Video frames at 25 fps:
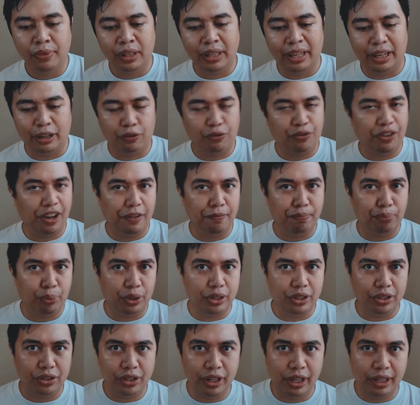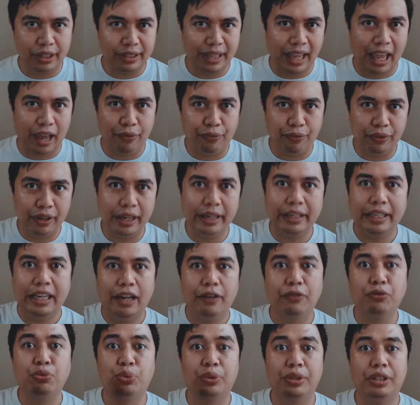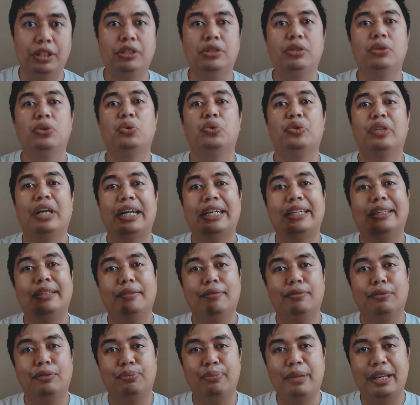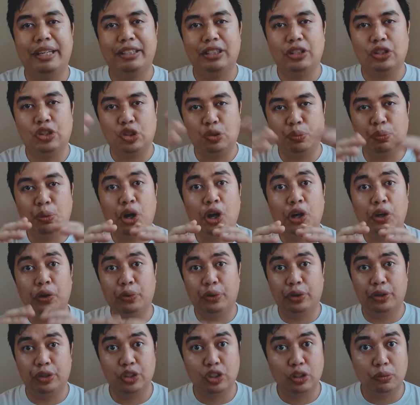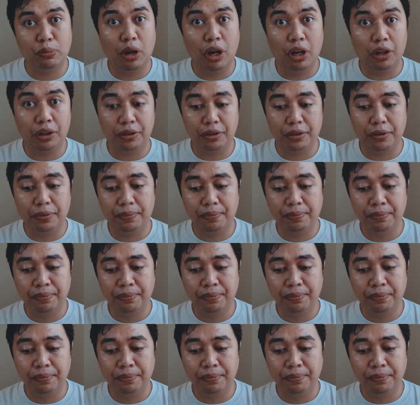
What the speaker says: like 5.6, f8, f22, that makes it smaller and smaller.